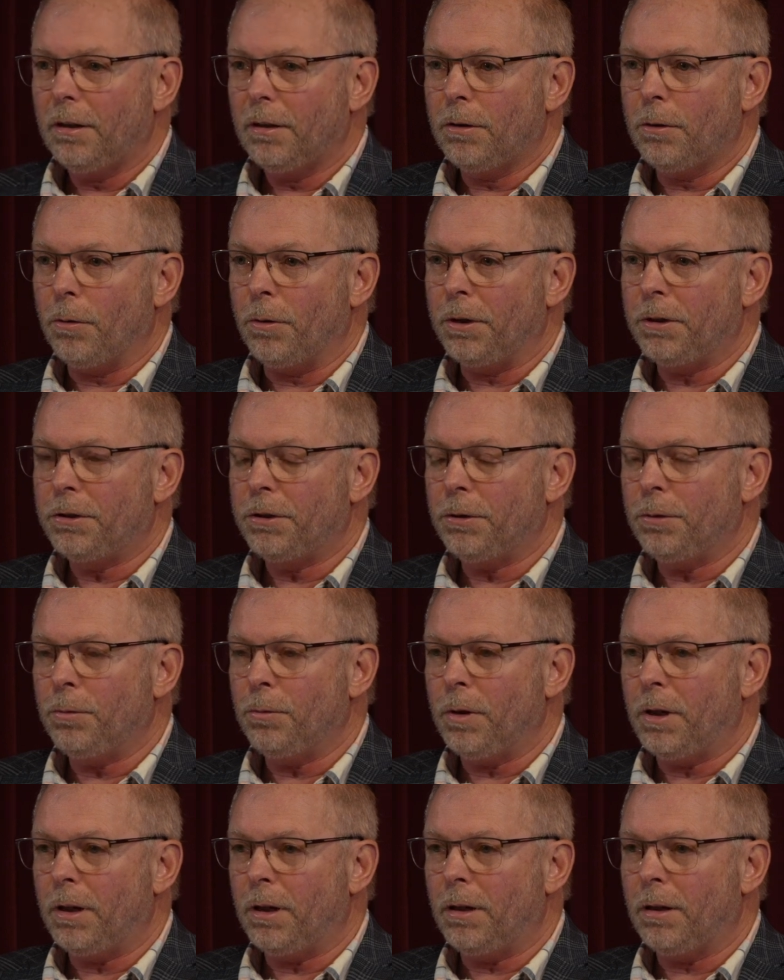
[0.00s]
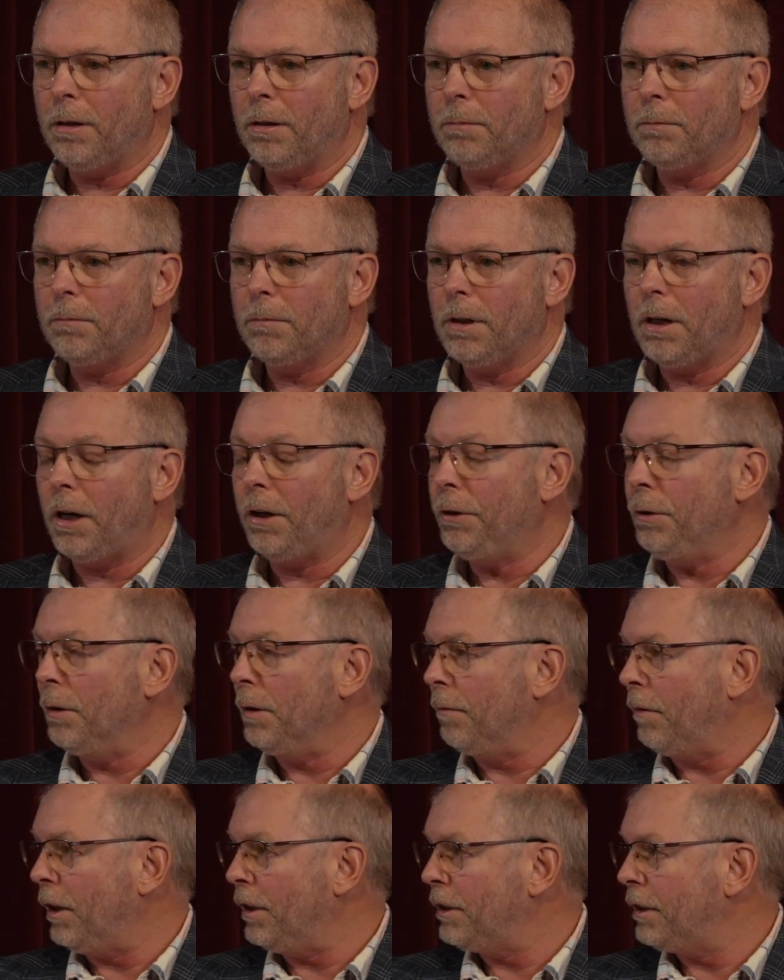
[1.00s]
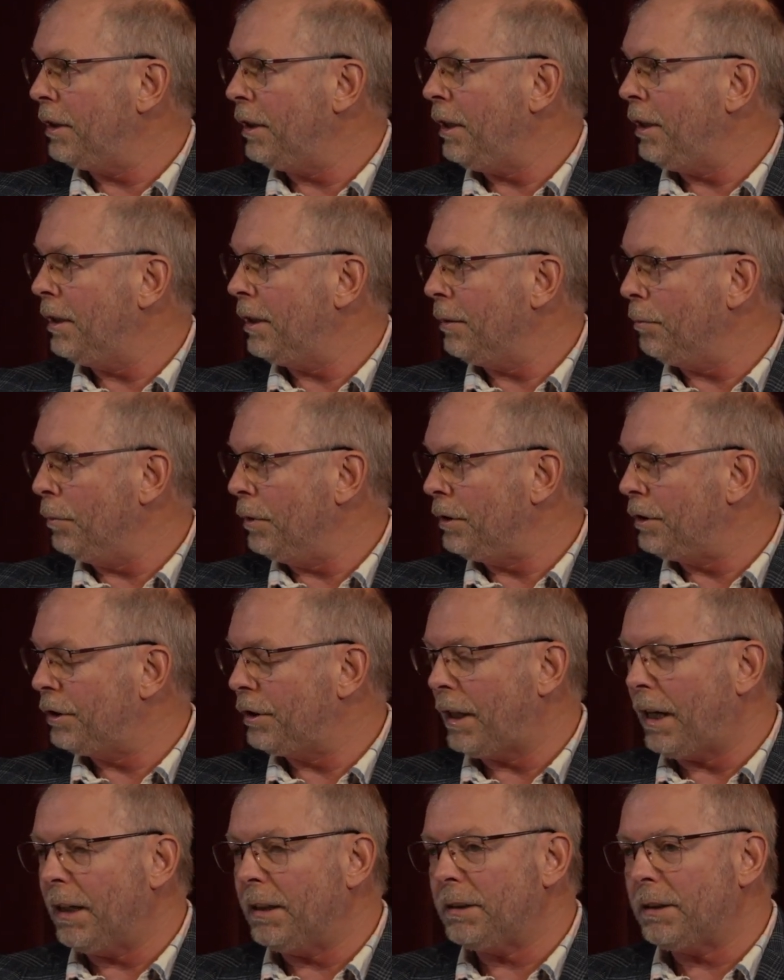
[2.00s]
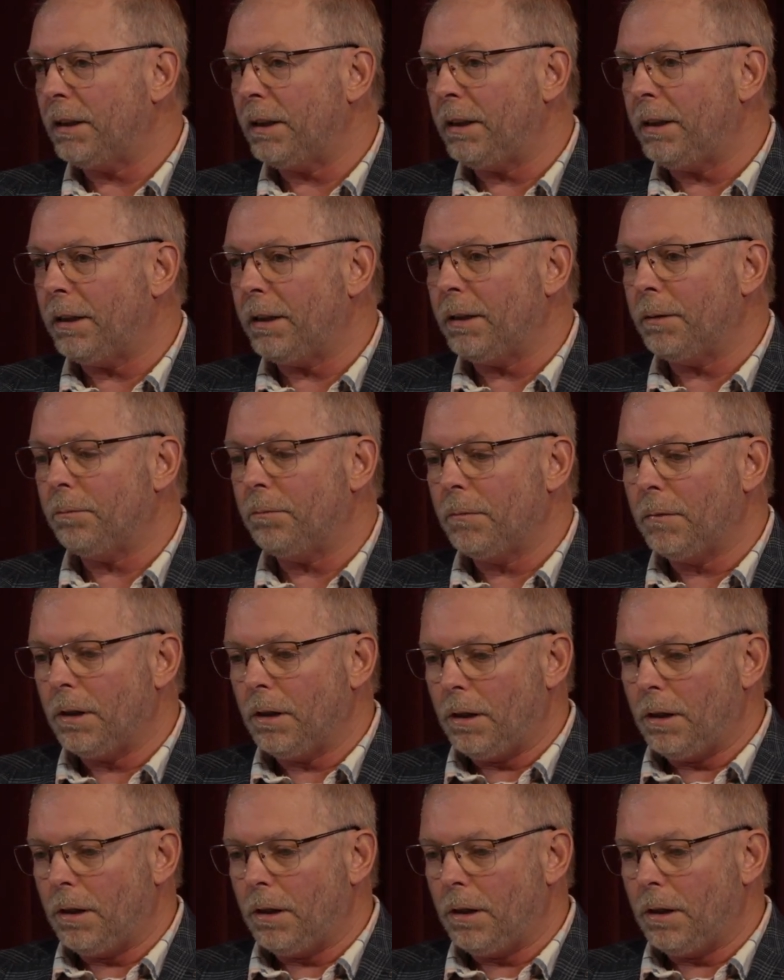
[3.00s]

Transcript: going to um, our university, which has a, um,